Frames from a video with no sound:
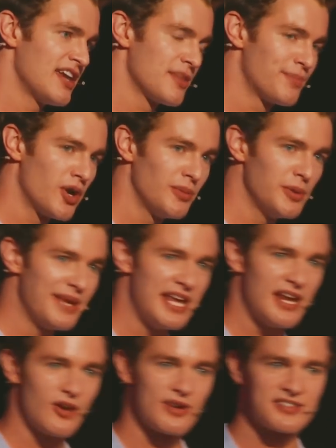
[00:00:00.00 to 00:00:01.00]
Now, the problem
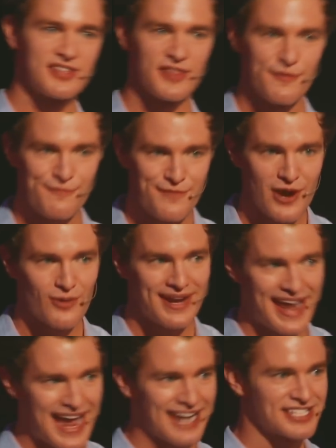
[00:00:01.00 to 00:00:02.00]
here is that the
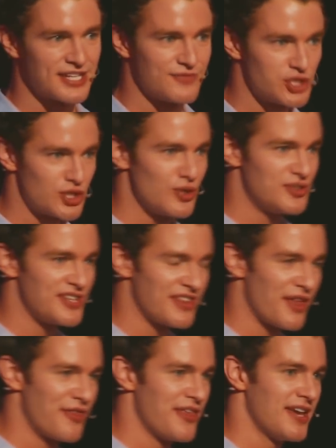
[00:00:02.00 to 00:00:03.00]
very act of
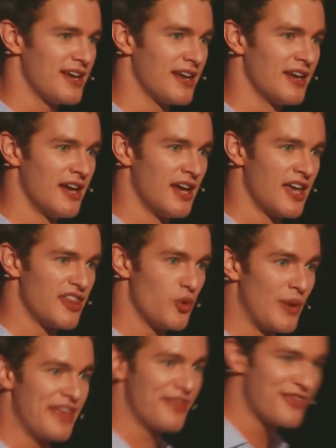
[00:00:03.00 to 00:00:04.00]
choosing the thing
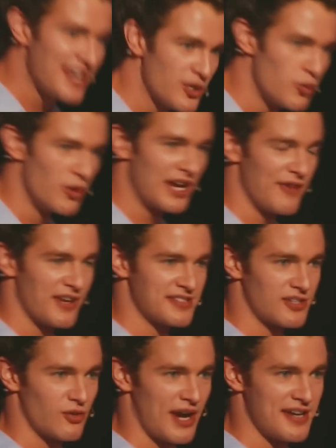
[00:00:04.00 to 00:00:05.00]
that we think will give
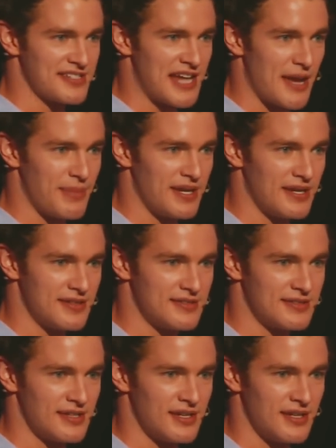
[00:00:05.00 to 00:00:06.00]
us the greatest
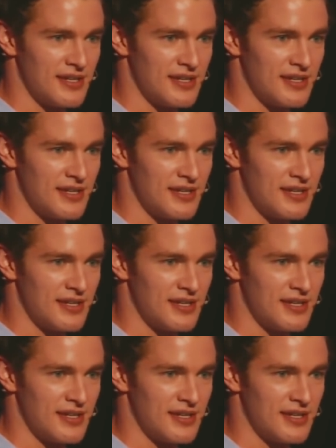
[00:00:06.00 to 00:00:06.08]
happiness